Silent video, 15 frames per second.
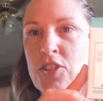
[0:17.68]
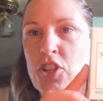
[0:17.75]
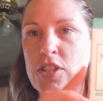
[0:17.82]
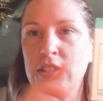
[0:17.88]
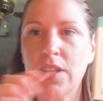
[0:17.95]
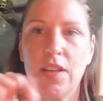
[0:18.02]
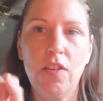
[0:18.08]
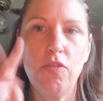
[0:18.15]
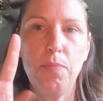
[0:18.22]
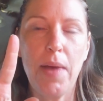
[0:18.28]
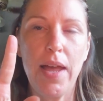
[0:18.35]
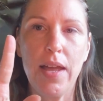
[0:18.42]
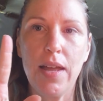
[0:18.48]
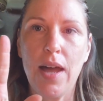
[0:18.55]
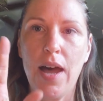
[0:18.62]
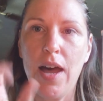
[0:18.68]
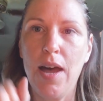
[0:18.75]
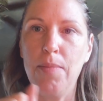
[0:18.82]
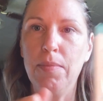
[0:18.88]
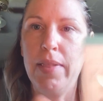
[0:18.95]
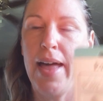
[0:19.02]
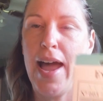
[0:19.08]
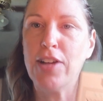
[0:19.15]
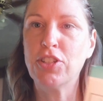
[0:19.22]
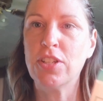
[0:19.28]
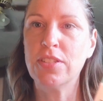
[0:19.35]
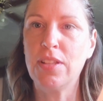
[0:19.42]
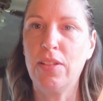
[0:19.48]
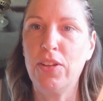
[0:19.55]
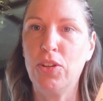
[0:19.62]
just to give my
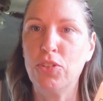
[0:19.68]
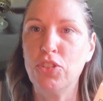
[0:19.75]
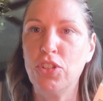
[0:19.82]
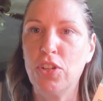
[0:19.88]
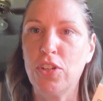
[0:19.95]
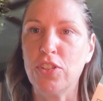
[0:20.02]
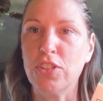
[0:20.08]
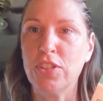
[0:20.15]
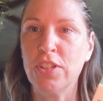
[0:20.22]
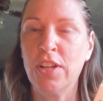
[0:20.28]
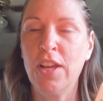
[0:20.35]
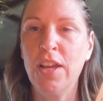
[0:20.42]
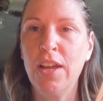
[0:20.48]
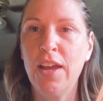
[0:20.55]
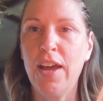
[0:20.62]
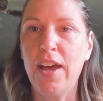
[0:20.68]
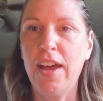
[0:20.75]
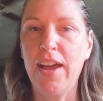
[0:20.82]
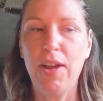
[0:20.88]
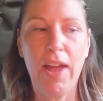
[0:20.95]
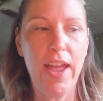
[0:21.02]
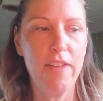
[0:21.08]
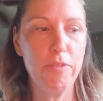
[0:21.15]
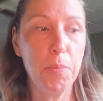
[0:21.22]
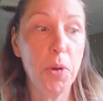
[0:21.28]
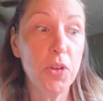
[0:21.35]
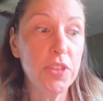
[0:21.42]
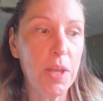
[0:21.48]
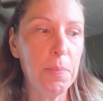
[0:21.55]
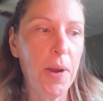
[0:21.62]
lashes a little zhuzh. I have a
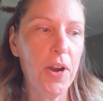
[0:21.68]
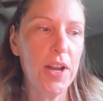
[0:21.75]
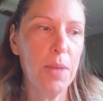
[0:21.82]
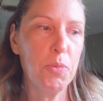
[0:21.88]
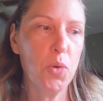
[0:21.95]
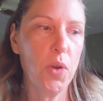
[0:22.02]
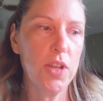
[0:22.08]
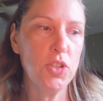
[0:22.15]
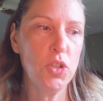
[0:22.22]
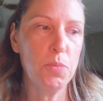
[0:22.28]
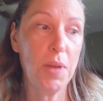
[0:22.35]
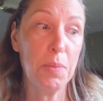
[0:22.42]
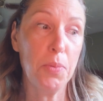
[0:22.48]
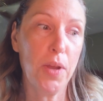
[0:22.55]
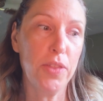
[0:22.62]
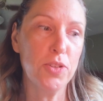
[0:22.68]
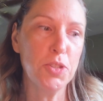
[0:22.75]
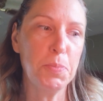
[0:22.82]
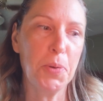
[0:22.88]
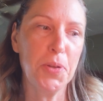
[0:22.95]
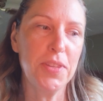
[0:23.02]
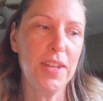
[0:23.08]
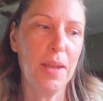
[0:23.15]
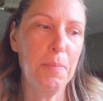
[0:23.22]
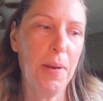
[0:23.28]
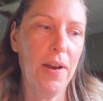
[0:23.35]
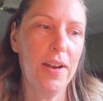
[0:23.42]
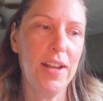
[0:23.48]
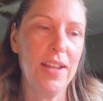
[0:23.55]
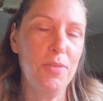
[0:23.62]
birthday party I'm going to, my brother's birthday
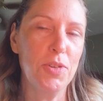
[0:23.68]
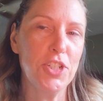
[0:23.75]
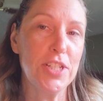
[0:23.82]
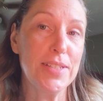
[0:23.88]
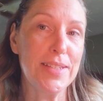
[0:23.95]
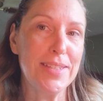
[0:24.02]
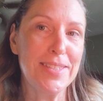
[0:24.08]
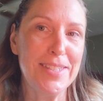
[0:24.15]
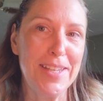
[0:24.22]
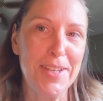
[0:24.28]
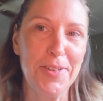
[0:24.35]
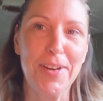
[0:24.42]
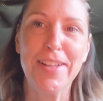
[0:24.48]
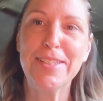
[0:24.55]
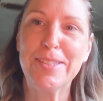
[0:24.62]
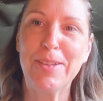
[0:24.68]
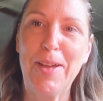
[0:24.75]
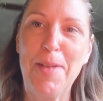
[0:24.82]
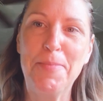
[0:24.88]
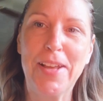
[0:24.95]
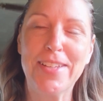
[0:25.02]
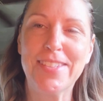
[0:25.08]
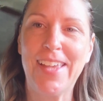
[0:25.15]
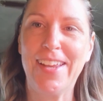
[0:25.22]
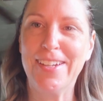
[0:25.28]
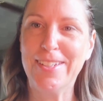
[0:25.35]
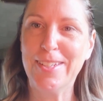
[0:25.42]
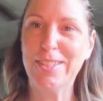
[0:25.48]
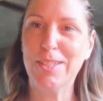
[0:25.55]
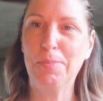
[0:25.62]
party, which is a secret, so I'm
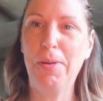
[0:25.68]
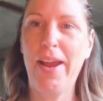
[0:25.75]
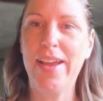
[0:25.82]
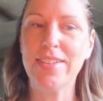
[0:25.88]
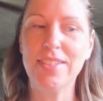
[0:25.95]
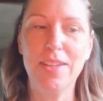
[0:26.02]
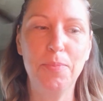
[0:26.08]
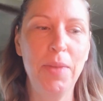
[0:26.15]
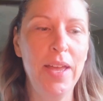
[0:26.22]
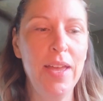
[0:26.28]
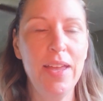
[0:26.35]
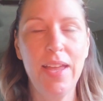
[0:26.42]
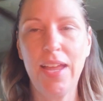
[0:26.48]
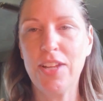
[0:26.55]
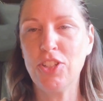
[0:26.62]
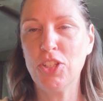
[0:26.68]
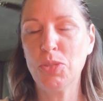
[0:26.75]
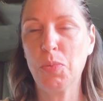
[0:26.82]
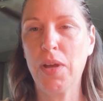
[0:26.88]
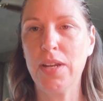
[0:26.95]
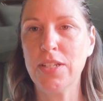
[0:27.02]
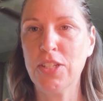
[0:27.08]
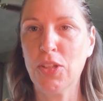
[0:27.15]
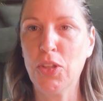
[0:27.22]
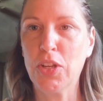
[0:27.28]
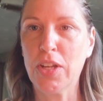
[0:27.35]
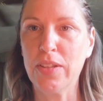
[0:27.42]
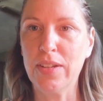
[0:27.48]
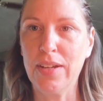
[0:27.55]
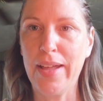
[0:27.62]
excited to surprise him and just wanted to
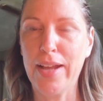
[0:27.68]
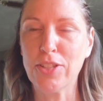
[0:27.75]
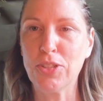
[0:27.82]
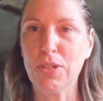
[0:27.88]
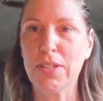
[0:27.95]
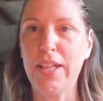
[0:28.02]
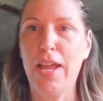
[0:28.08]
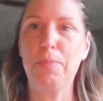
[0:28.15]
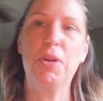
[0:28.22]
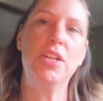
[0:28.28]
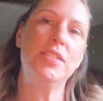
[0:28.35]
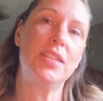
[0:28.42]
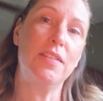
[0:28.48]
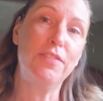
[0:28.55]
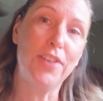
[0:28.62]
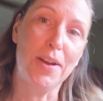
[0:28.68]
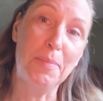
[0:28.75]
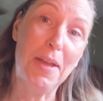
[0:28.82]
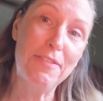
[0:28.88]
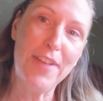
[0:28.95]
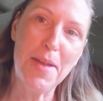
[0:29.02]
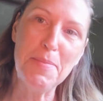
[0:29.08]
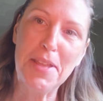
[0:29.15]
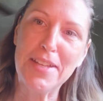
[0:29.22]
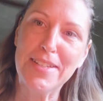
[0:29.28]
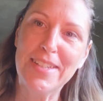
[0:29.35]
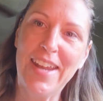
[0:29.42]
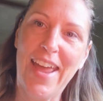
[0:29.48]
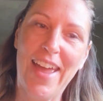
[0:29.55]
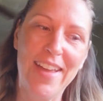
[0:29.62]
look a little extra glamorous in front of my family
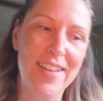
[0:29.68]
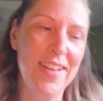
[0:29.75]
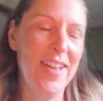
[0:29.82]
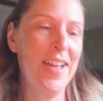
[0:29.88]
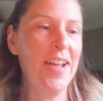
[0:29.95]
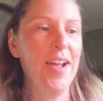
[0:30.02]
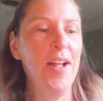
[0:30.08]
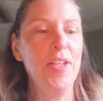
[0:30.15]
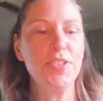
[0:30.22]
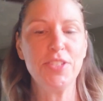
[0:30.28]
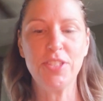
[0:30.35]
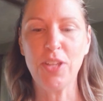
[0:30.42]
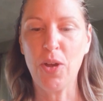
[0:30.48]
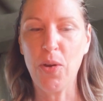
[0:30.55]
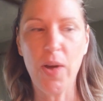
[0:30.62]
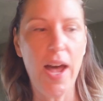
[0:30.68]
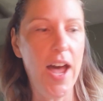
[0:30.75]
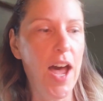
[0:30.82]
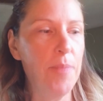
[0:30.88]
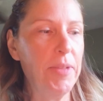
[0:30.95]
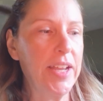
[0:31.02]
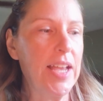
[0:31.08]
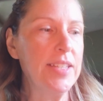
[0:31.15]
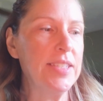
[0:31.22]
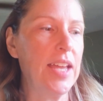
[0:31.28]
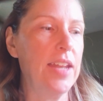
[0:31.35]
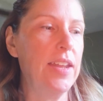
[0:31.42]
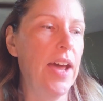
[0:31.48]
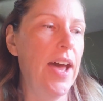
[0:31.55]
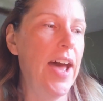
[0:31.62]
today. So like I
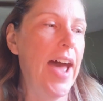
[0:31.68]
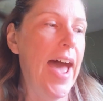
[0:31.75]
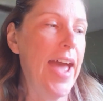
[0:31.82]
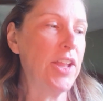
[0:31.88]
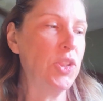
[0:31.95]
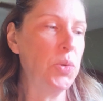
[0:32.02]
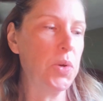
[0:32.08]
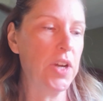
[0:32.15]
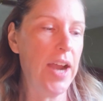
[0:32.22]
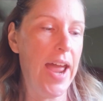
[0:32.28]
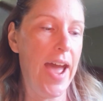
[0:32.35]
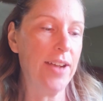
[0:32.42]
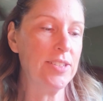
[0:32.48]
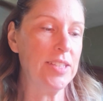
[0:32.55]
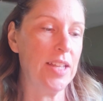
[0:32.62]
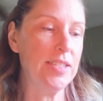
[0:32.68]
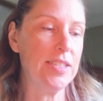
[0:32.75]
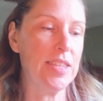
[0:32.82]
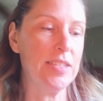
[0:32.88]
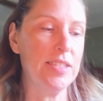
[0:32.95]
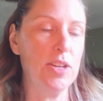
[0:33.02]
said, Eylure accents, the